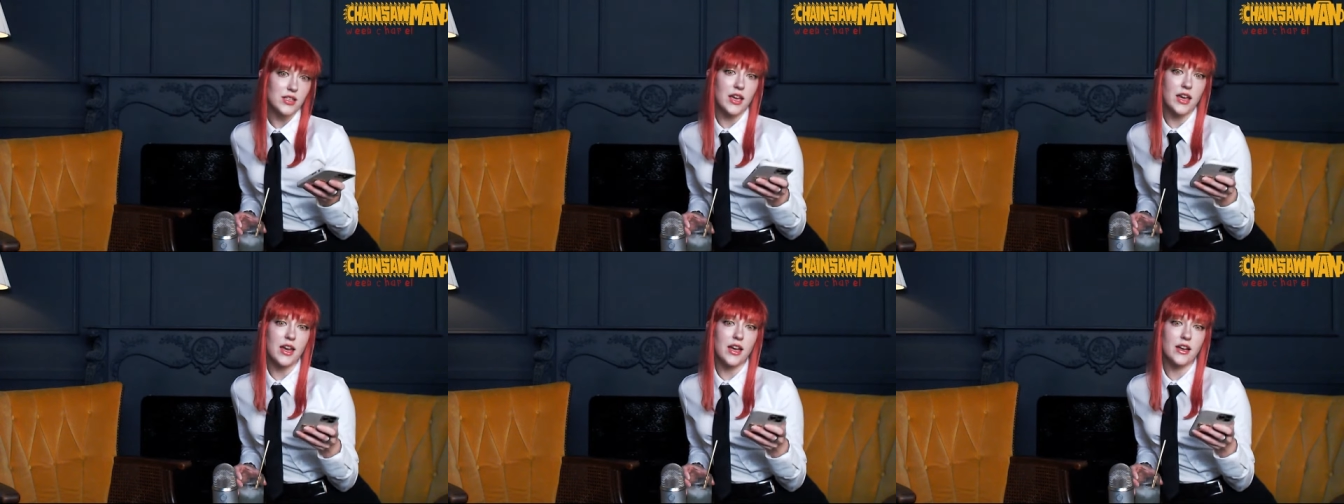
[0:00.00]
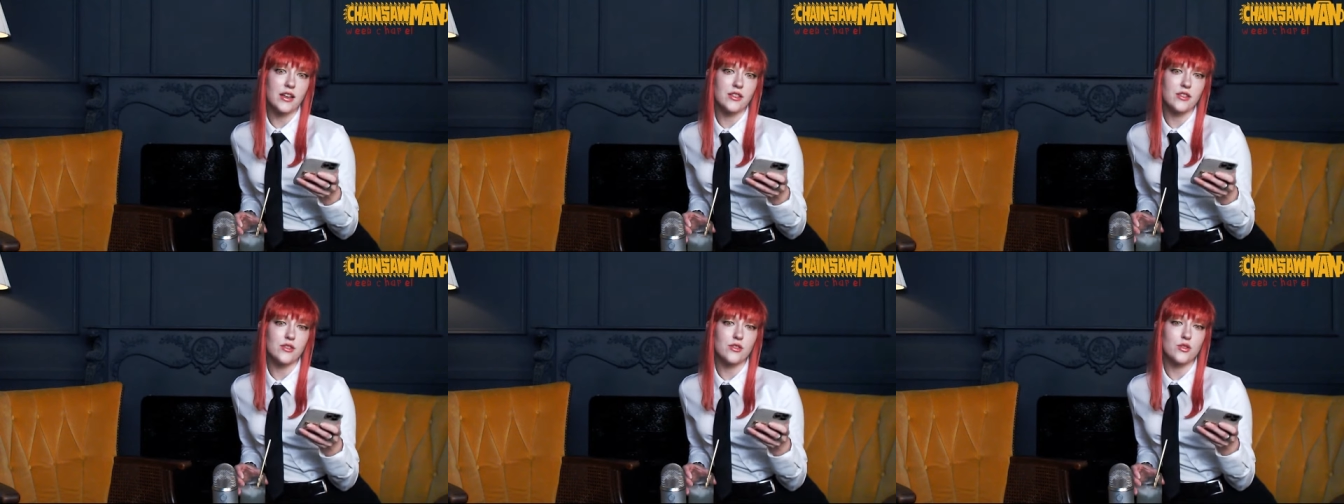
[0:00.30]

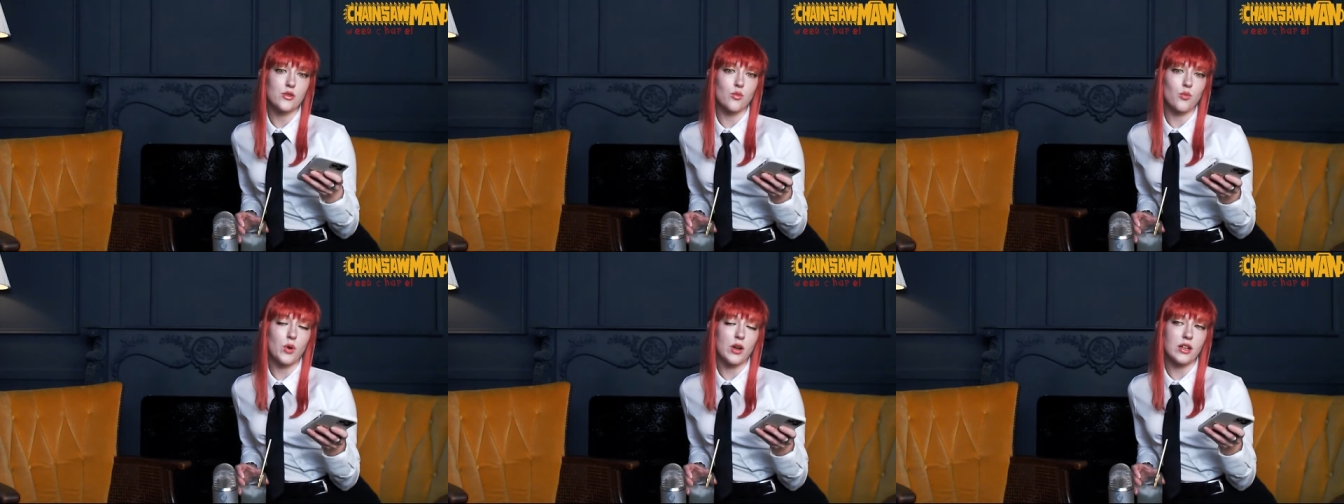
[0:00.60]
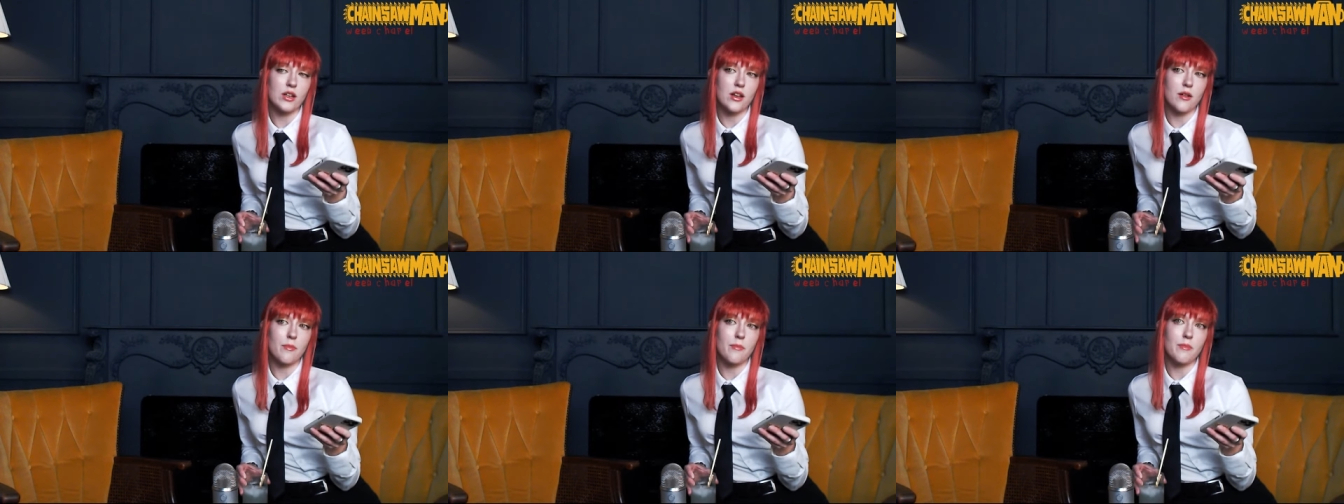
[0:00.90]
and
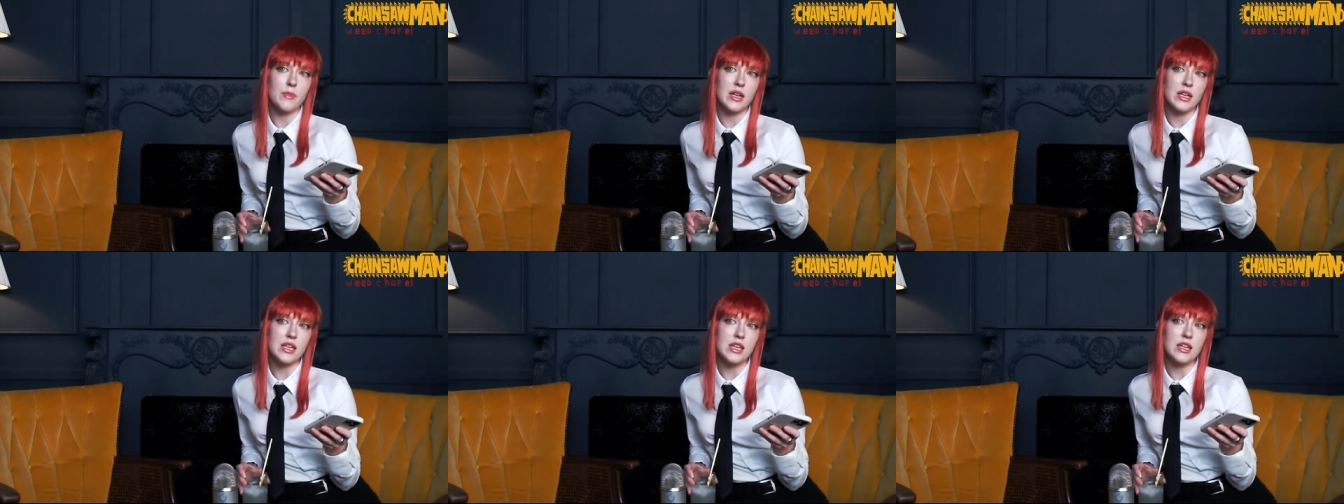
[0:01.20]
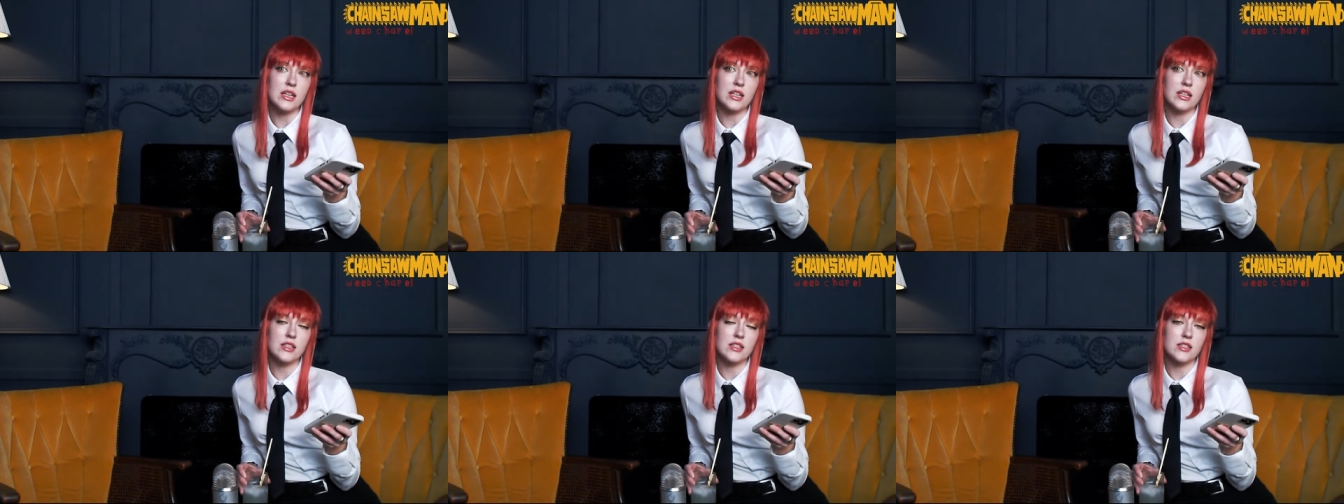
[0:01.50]
what many
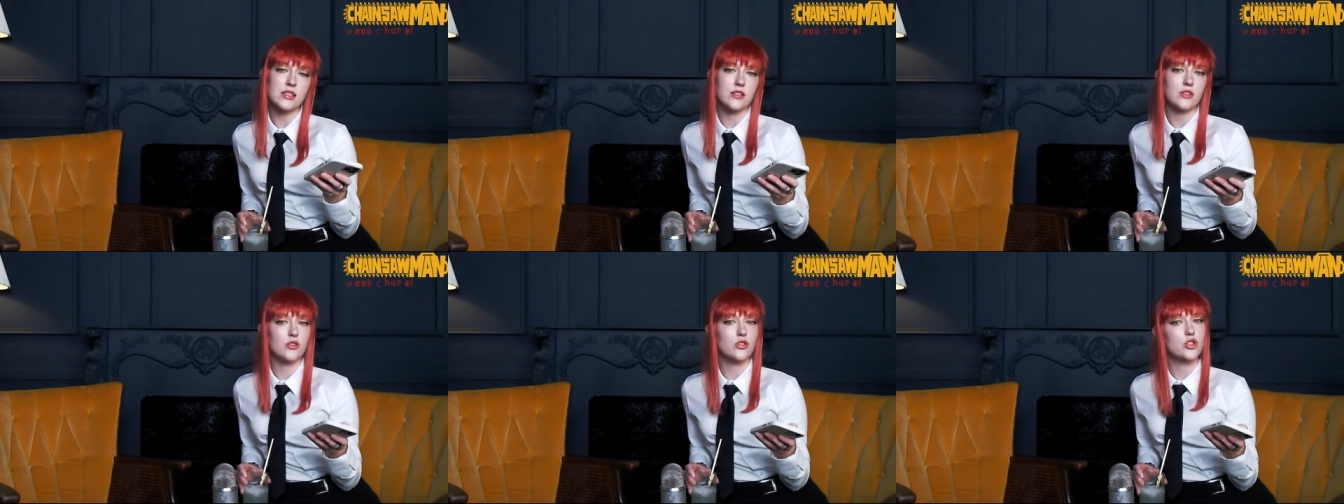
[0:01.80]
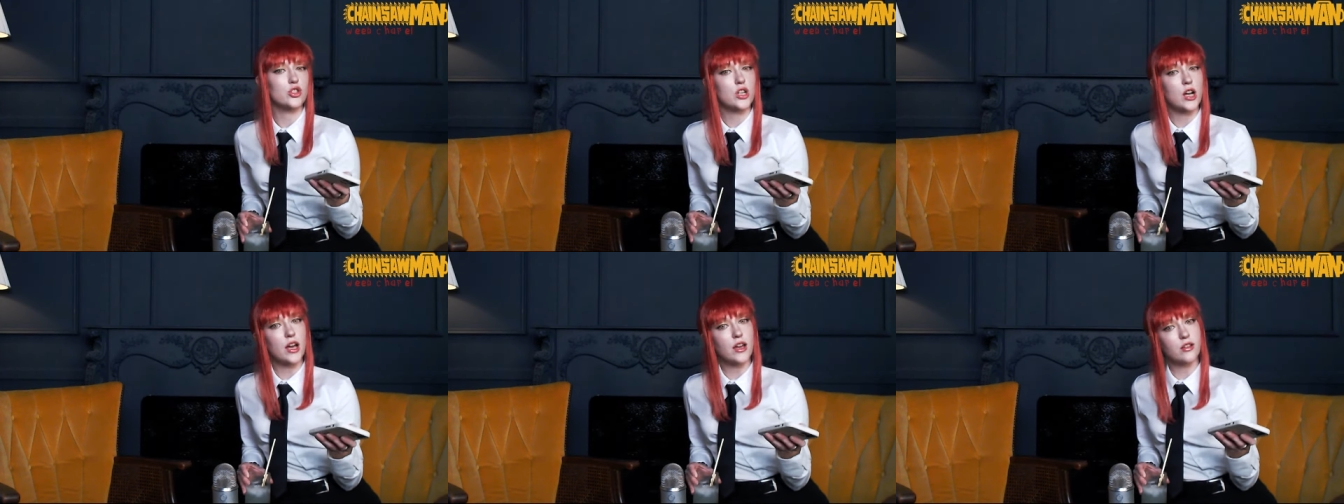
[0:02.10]
consider
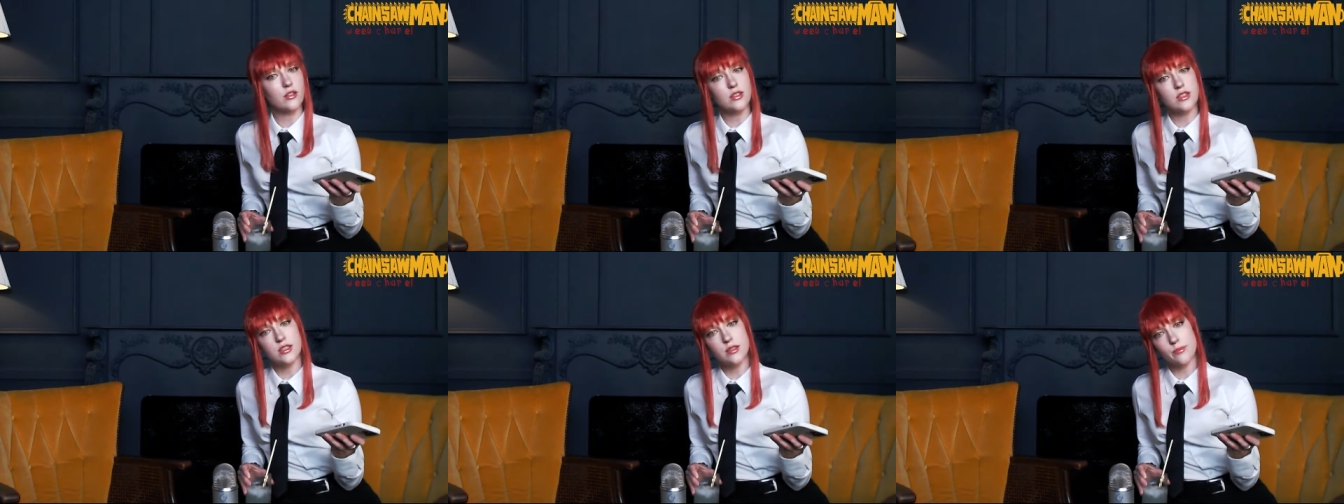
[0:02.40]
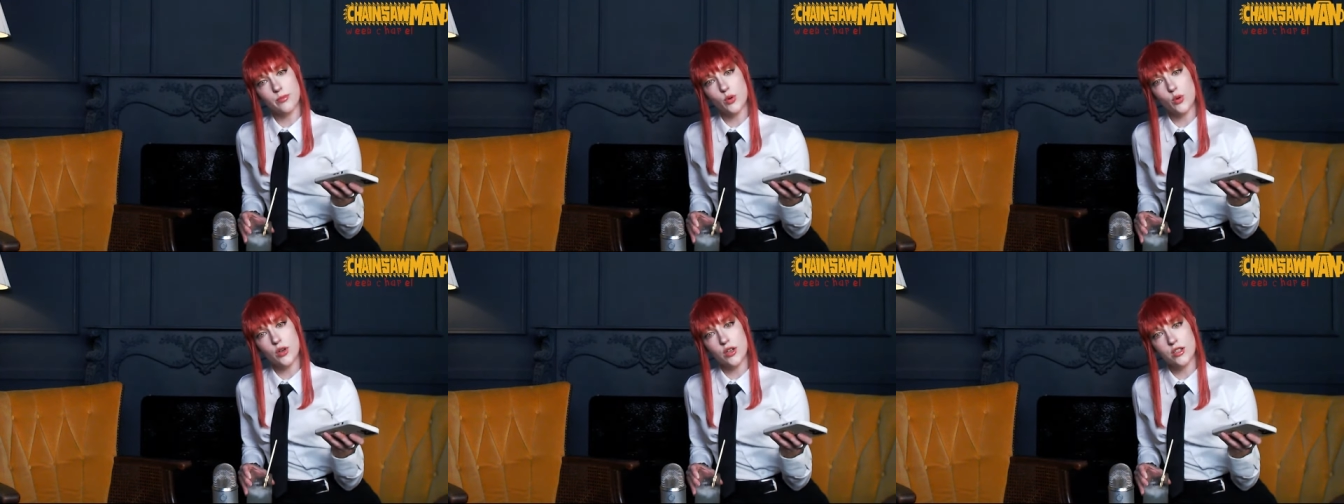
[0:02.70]
child
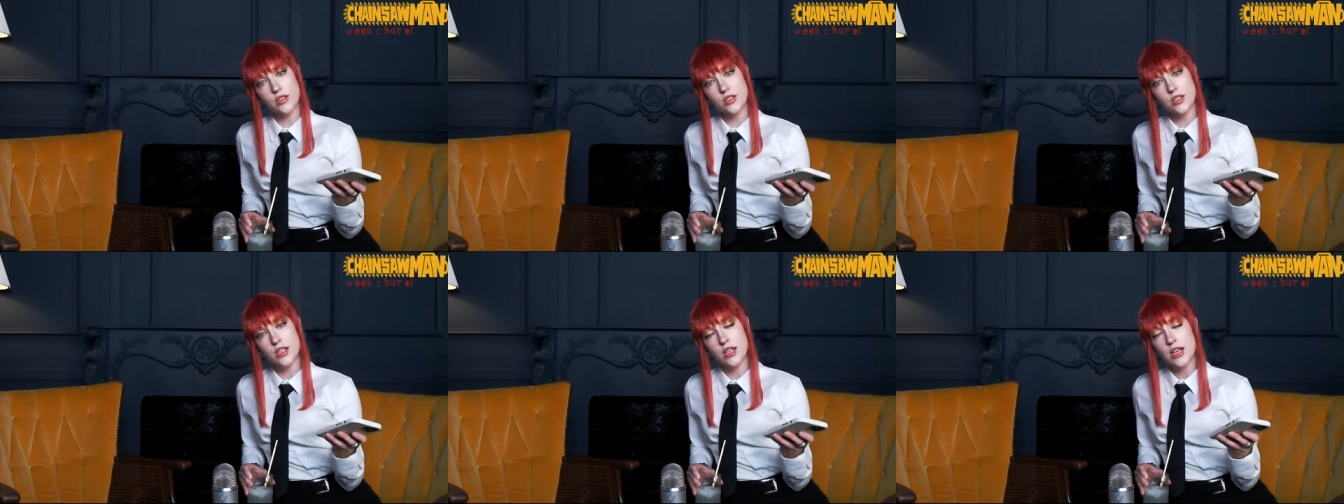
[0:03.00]
support,